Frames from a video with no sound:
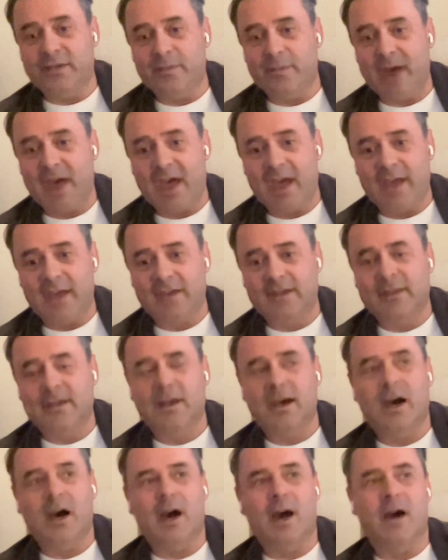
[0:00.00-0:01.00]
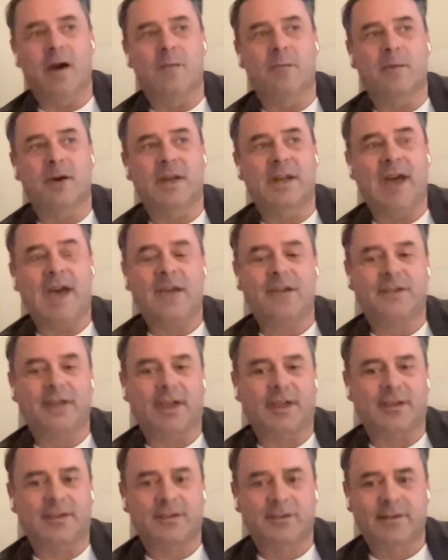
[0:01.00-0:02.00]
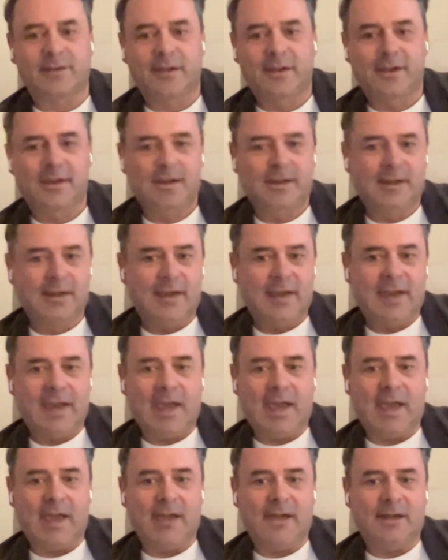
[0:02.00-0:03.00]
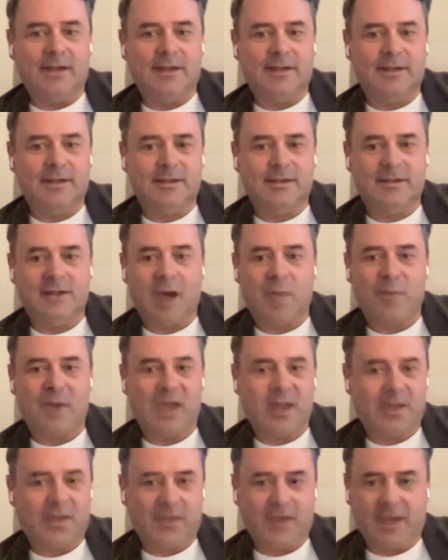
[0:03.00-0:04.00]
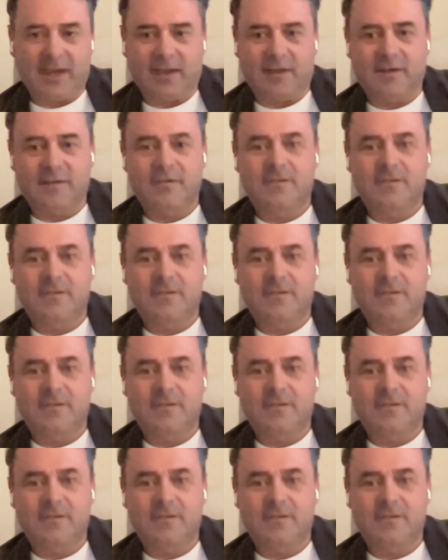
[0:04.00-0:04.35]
in the bank, in assets and not pay a thing.